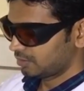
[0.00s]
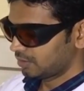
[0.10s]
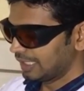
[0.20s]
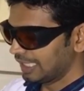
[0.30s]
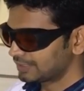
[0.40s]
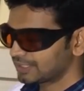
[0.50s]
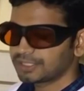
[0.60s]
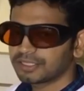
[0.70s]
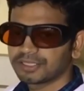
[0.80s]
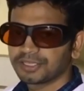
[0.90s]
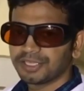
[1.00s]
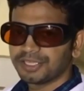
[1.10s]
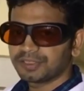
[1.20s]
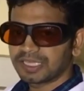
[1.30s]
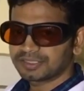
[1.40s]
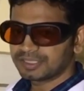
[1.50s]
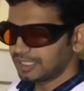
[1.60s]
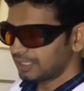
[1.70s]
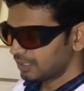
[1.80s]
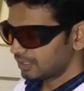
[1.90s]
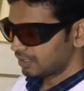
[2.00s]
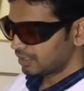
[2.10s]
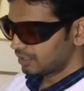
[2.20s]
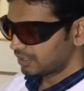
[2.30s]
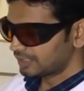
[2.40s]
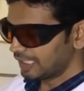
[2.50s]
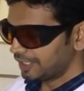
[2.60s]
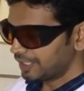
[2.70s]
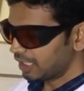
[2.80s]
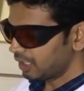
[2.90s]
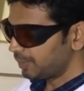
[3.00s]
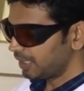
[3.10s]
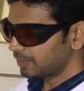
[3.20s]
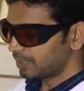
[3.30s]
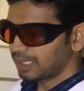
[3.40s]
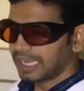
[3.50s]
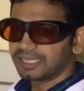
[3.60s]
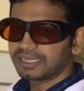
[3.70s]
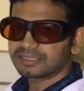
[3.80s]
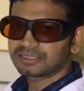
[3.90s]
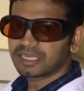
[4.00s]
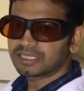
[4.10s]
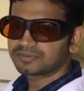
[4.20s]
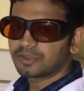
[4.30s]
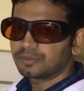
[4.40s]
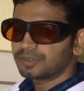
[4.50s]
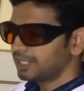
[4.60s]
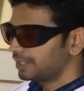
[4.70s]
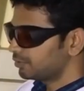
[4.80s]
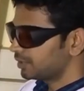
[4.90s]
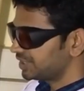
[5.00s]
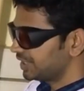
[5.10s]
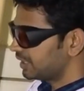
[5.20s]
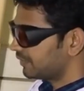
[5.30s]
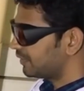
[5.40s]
laser, you can see the cylindrical beam of light has transformed into a sheet of